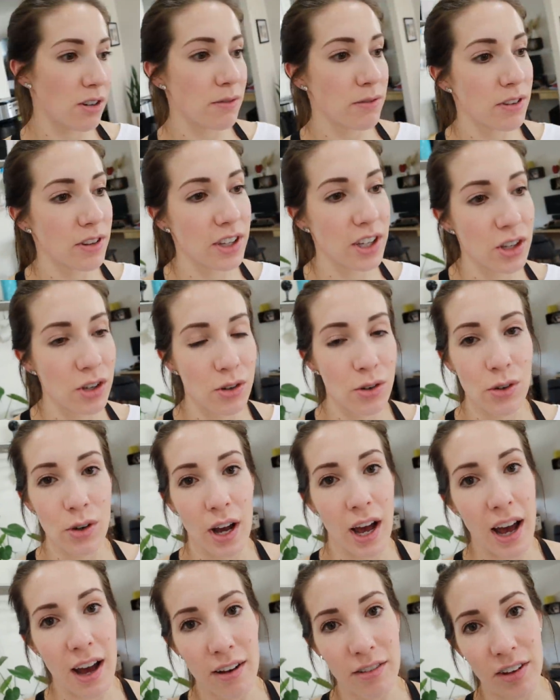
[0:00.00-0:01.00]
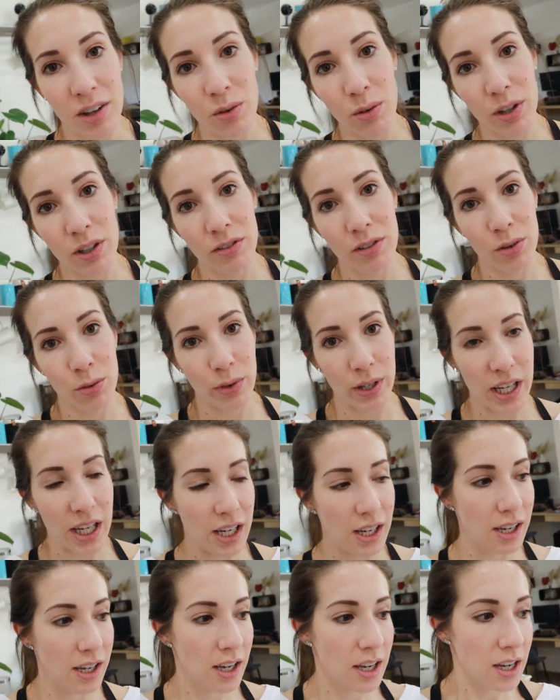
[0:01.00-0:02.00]
Hopefully you have a wonderful
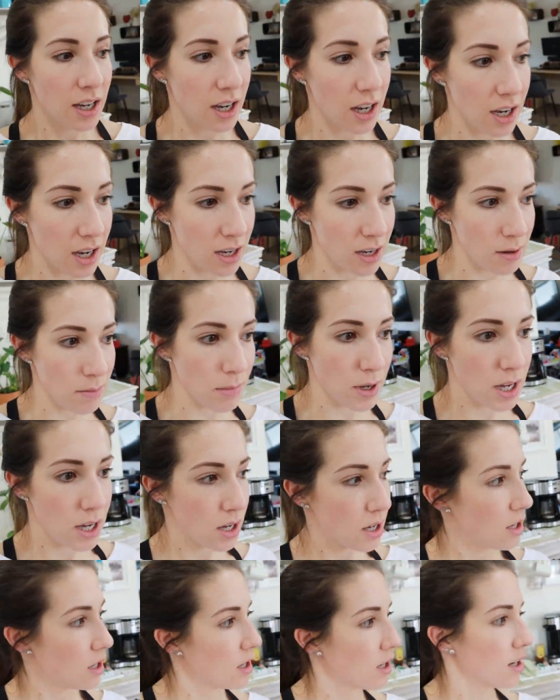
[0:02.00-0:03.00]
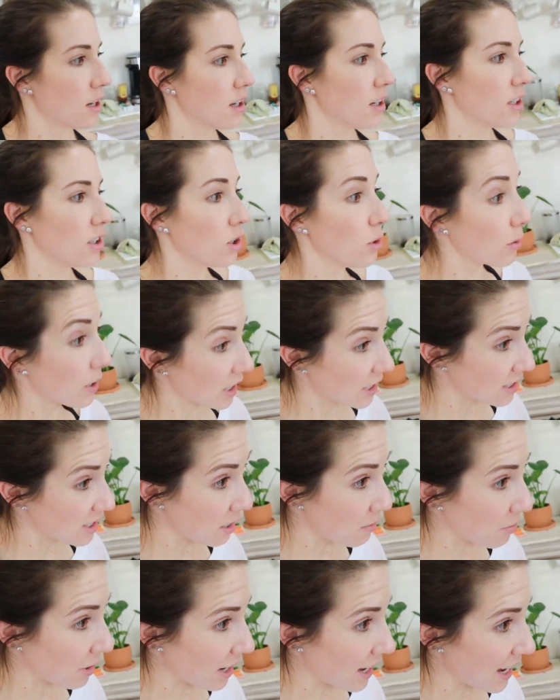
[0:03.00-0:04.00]
week. You want to
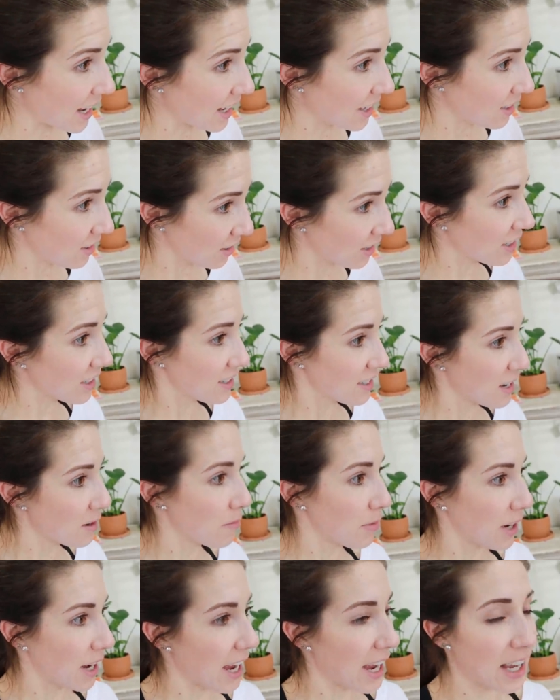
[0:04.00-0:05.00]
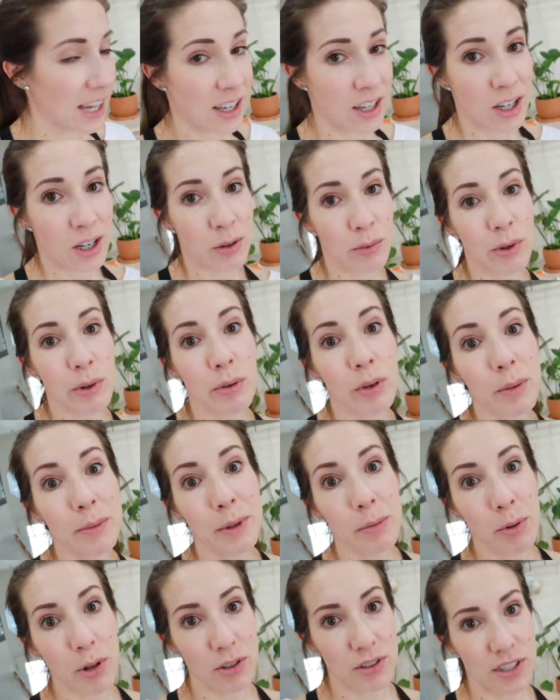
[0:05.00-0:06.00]
say bye? You can say bye. We will
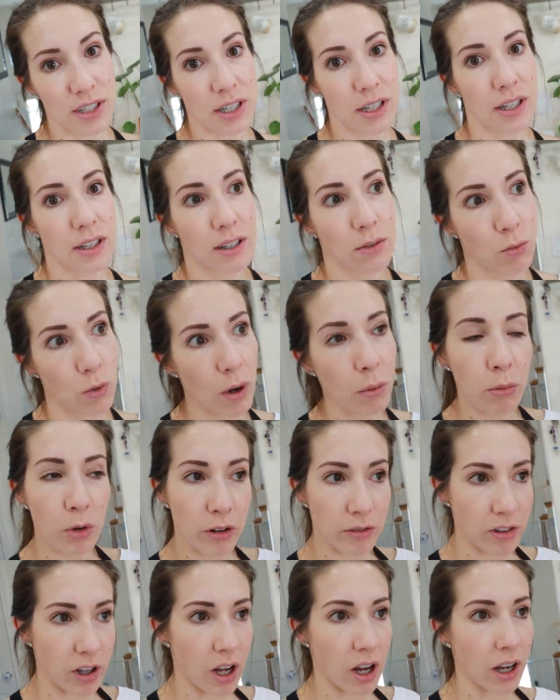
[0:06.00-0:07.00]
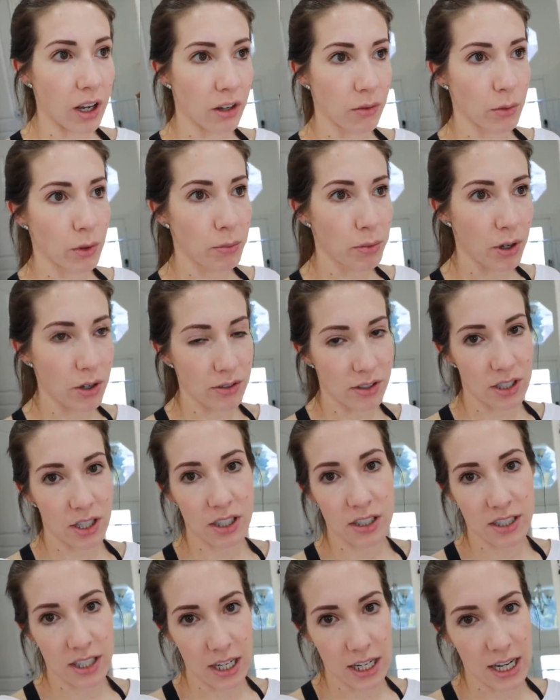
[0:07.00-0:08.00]
be posting one more vlog. We'll post
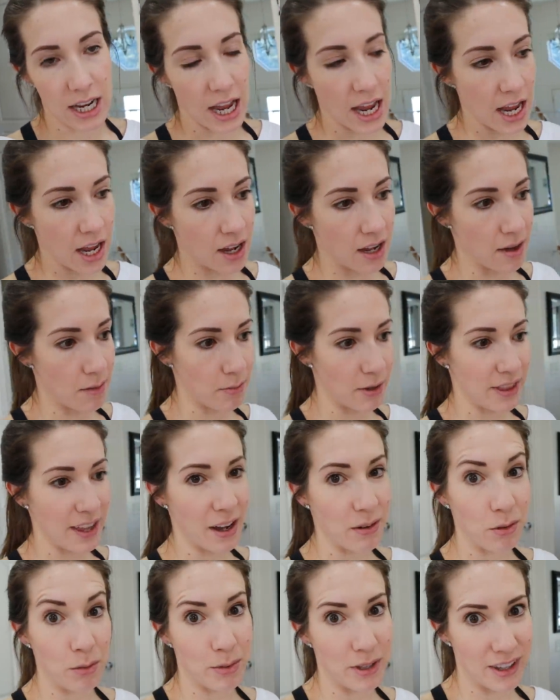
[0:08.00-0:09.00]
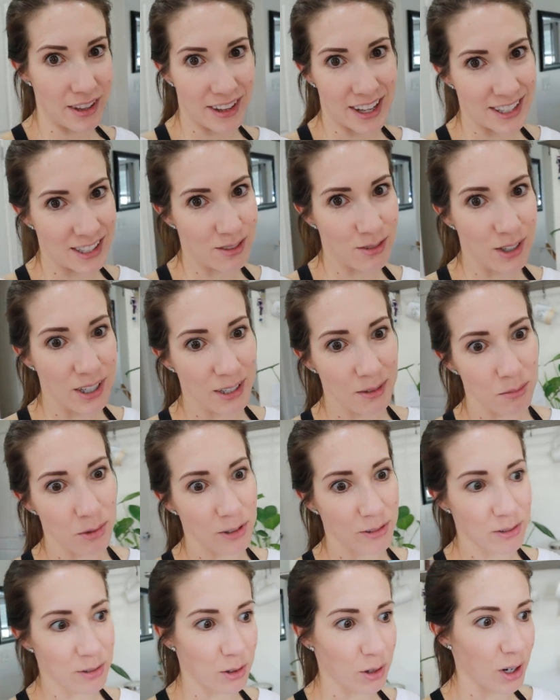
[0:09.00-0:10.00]
on Sunday, but that will be the last one
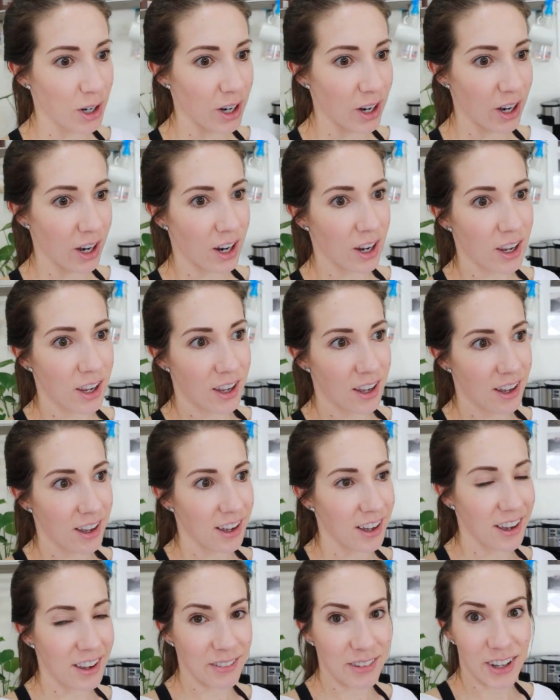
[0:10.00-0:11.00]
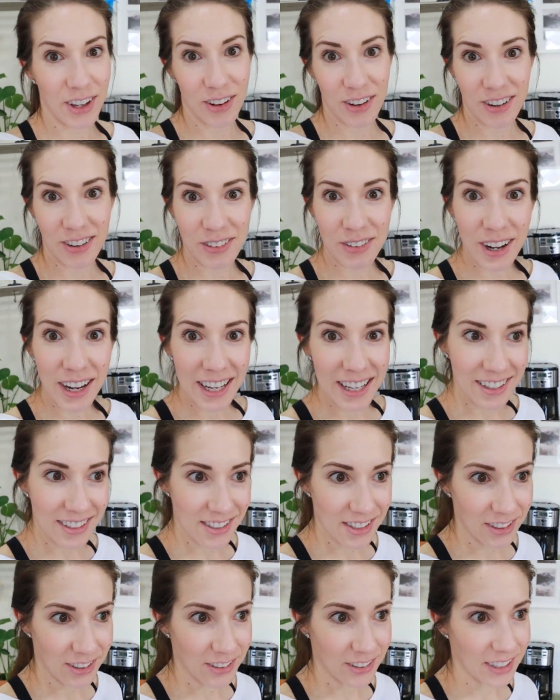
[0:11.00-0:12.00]
before we go to Hawaii.
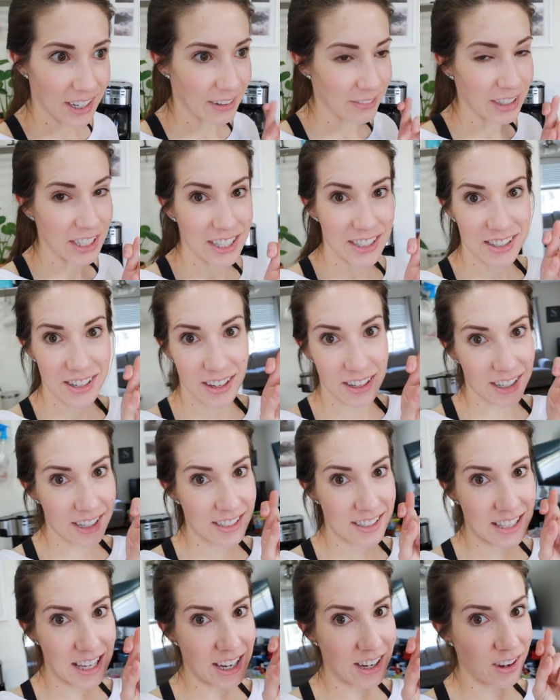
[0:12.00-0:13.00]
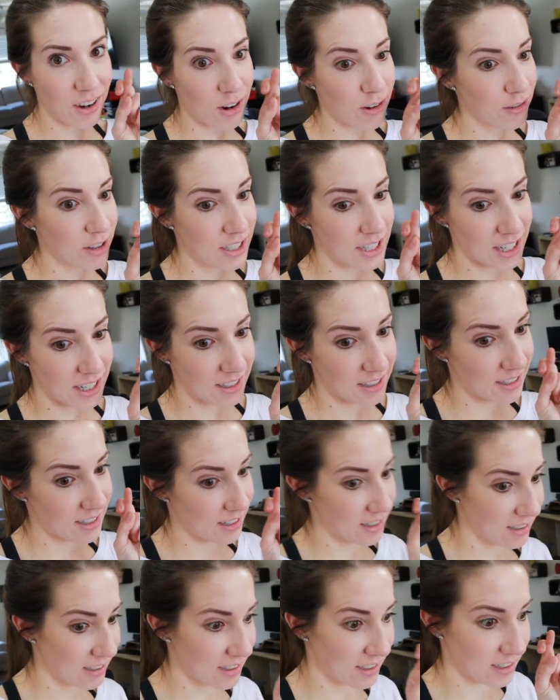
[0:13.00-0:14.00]
So, I mean, as long as that COVID
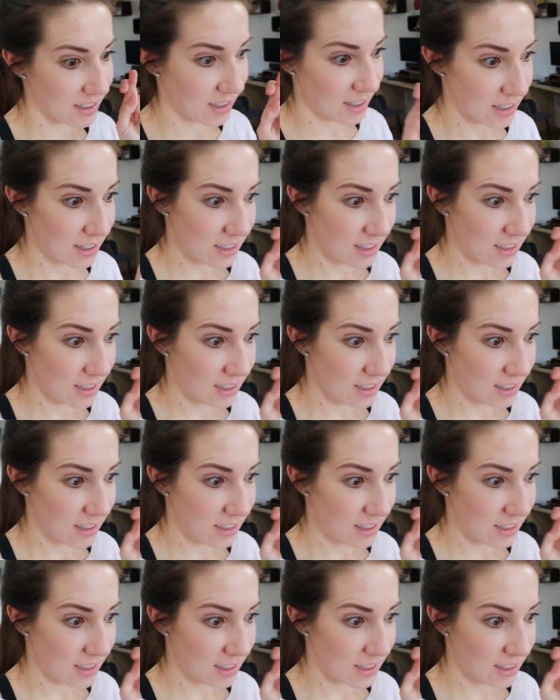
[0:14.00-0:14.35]
test is